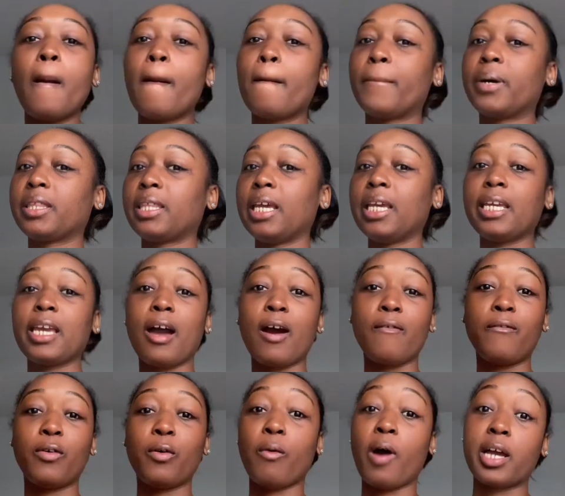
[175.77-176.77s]
But thank y'all
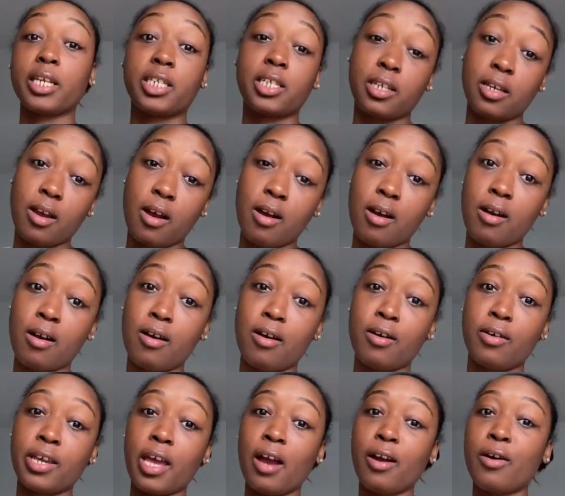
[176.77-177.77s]
for watching, y'all.
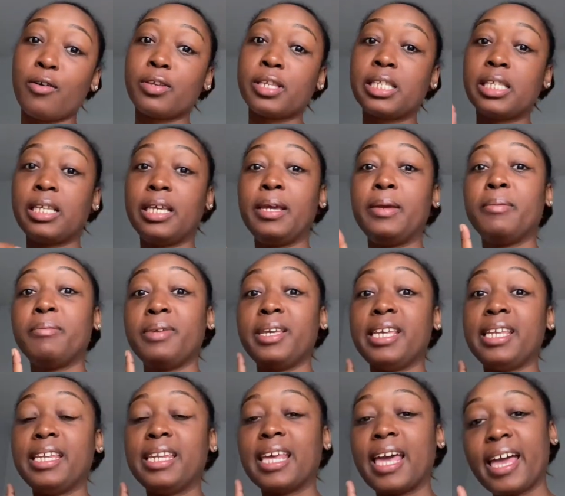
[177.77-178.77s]
Y'all gonna see
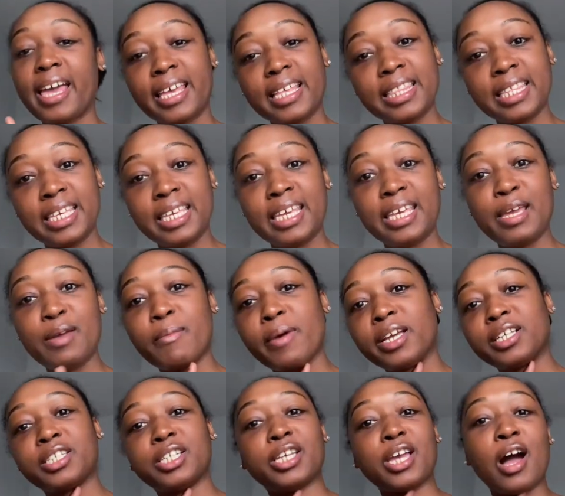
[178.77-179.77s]
me daily. Make
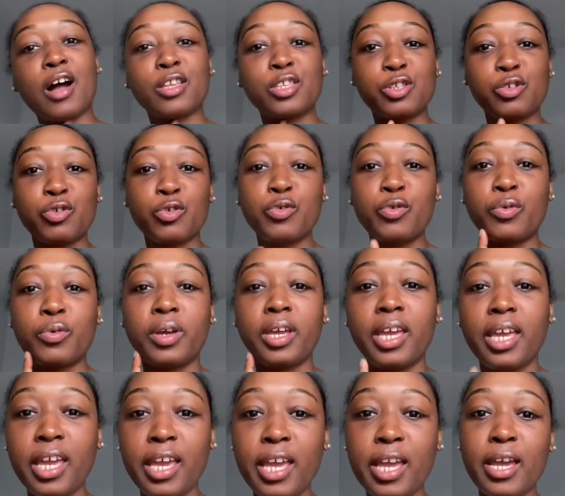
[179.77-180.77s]
sure y'all tune
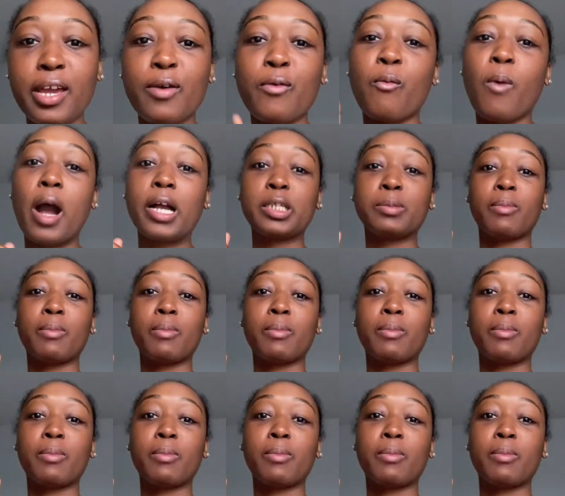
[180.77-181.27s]
in, watch